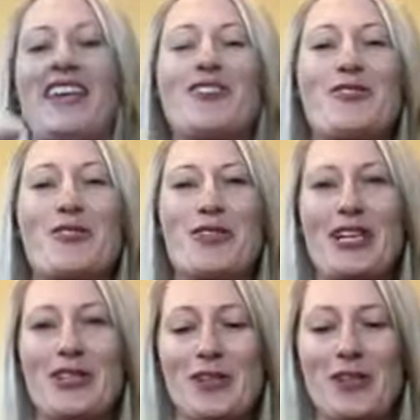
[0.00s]
your dog gets
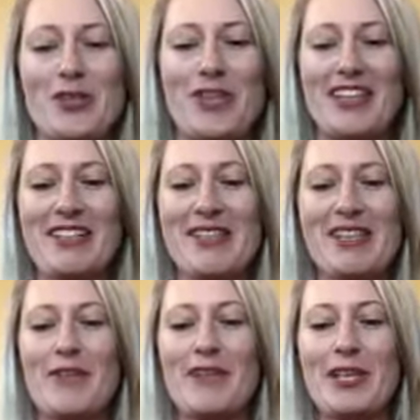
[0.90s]
used to it, this is
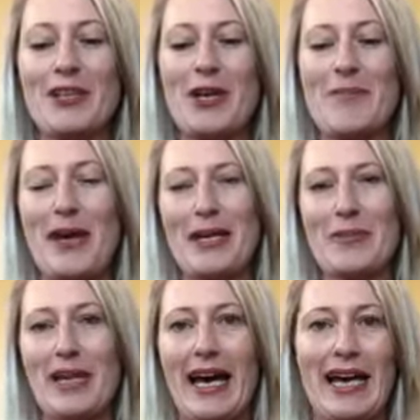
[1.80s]
something that you can make a bit
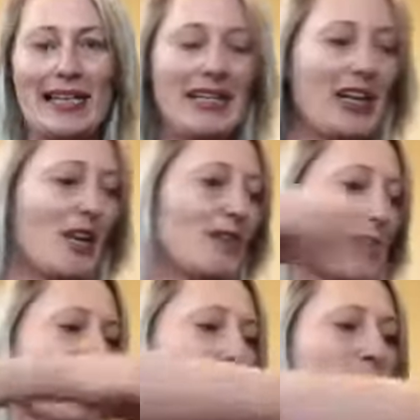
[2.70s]
harder. Like obviously
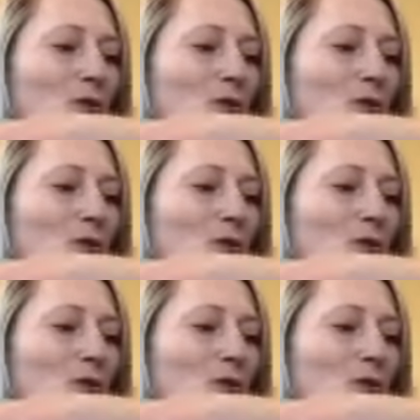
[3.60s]
the more